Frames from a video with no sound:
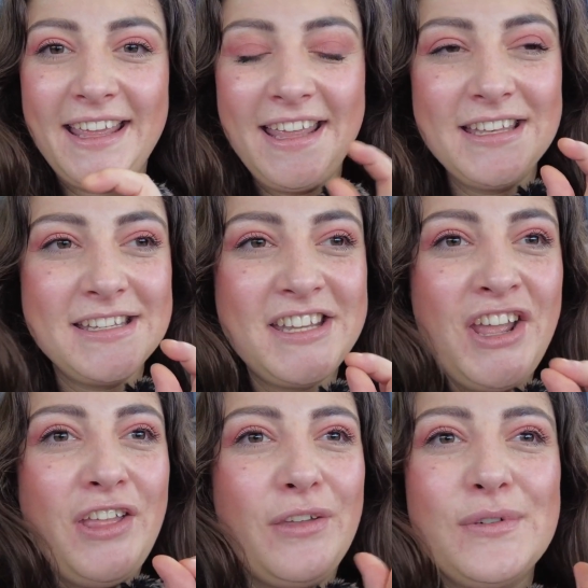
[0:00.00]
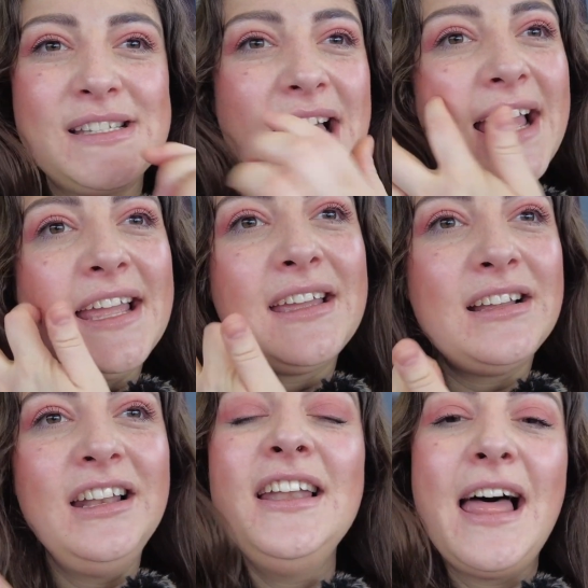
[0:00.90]
and there was like
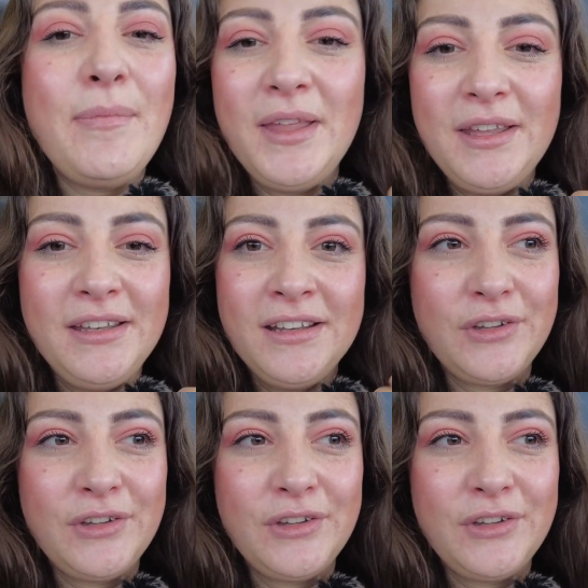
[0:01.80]
lemon,